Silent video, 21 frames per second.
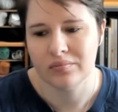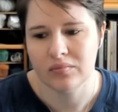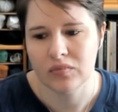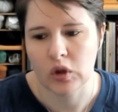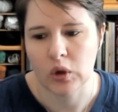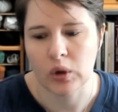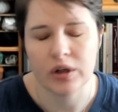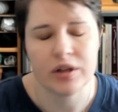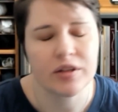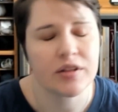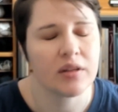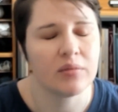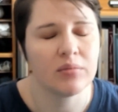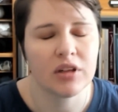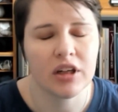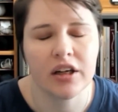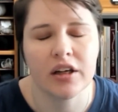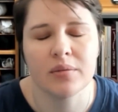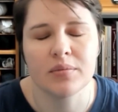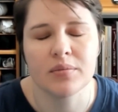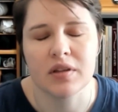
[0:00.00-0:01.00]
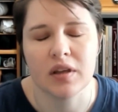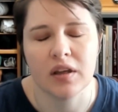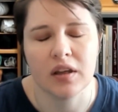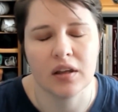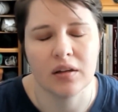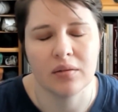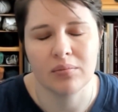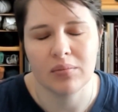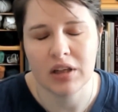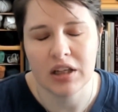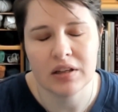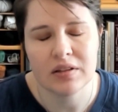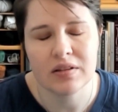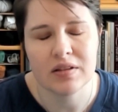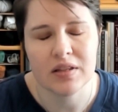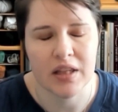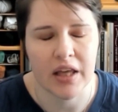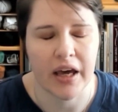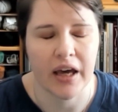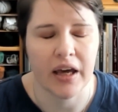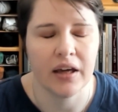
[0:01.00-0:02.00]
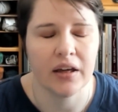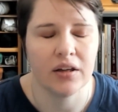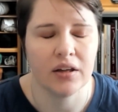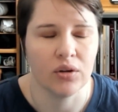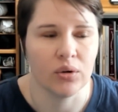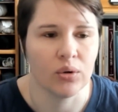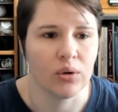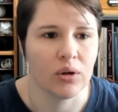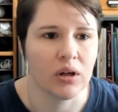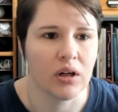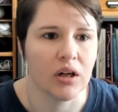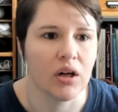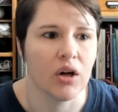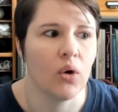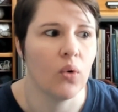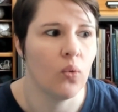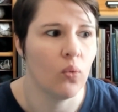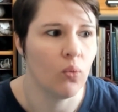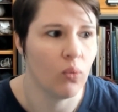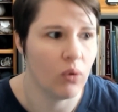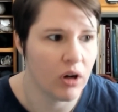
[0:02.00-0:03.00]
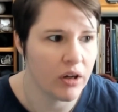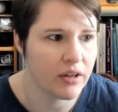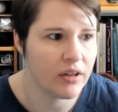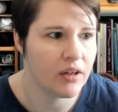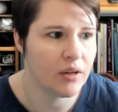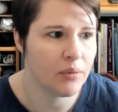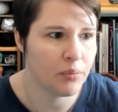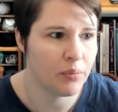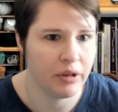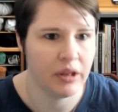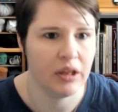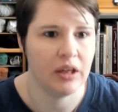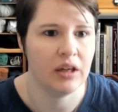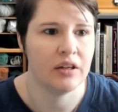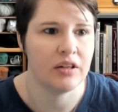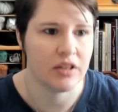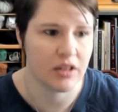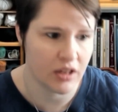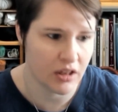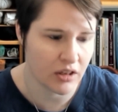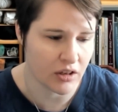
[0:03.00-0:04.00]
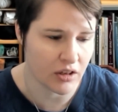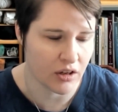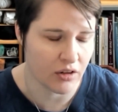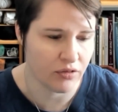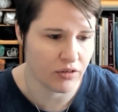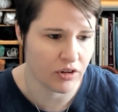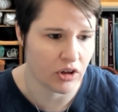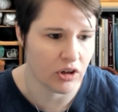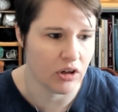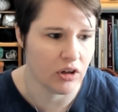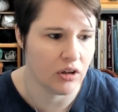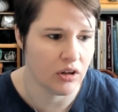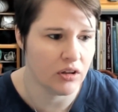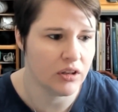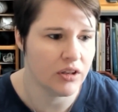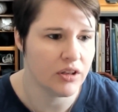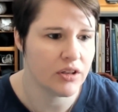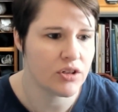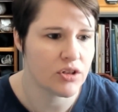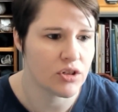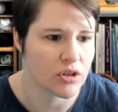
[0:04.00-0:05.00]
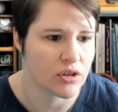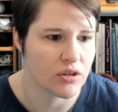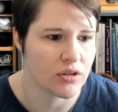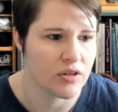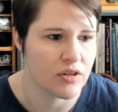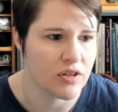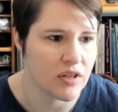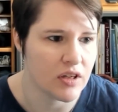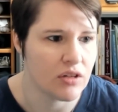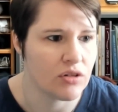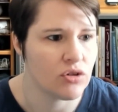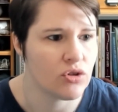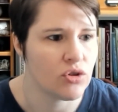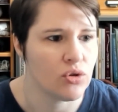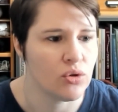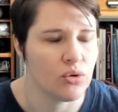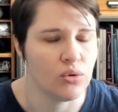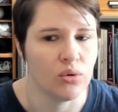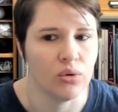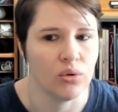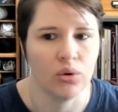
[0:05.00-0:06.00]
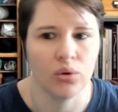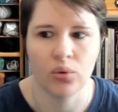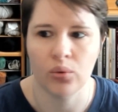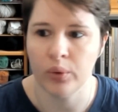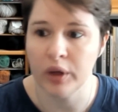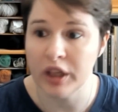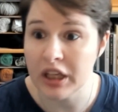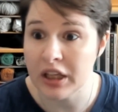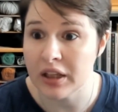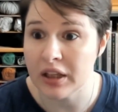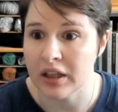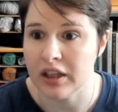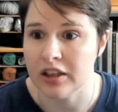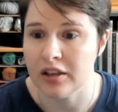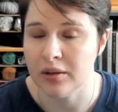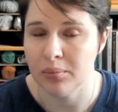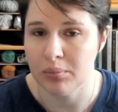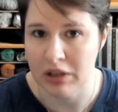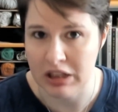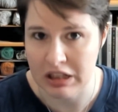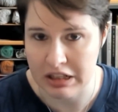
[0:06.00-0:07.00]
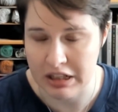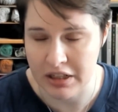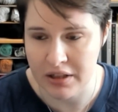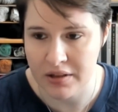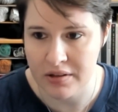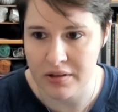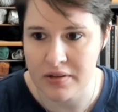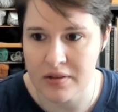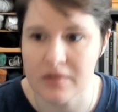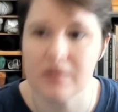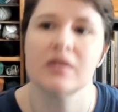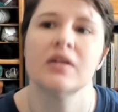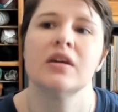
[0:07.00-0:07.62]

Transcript: Or sometimes it means that your one planned kickoff call turns into weekly meetings,